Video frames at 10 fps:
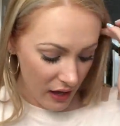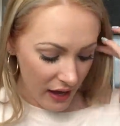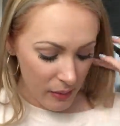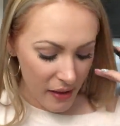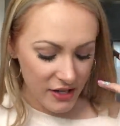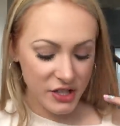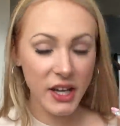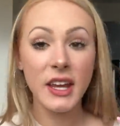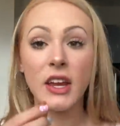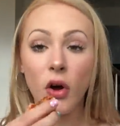I am actually
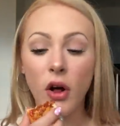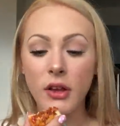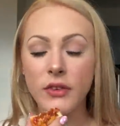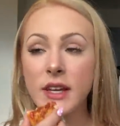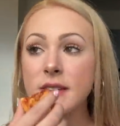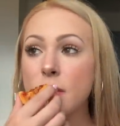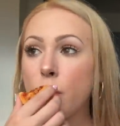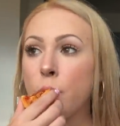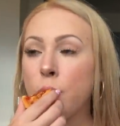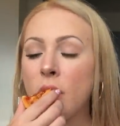gonna eat all of these.
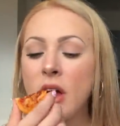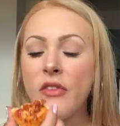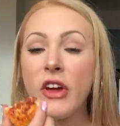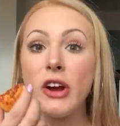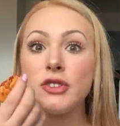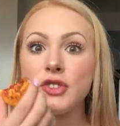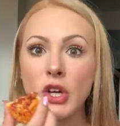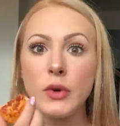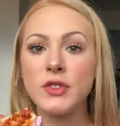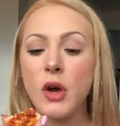They're
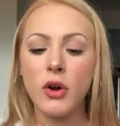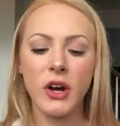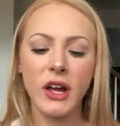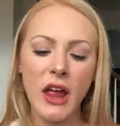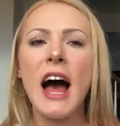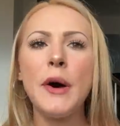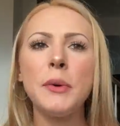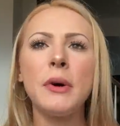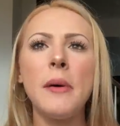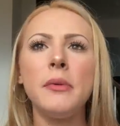so good. I
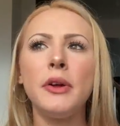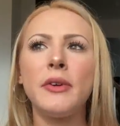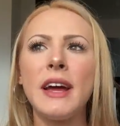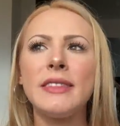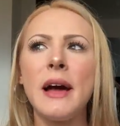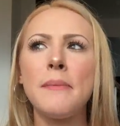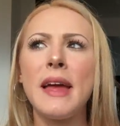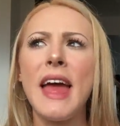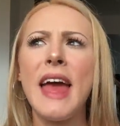would probably rate them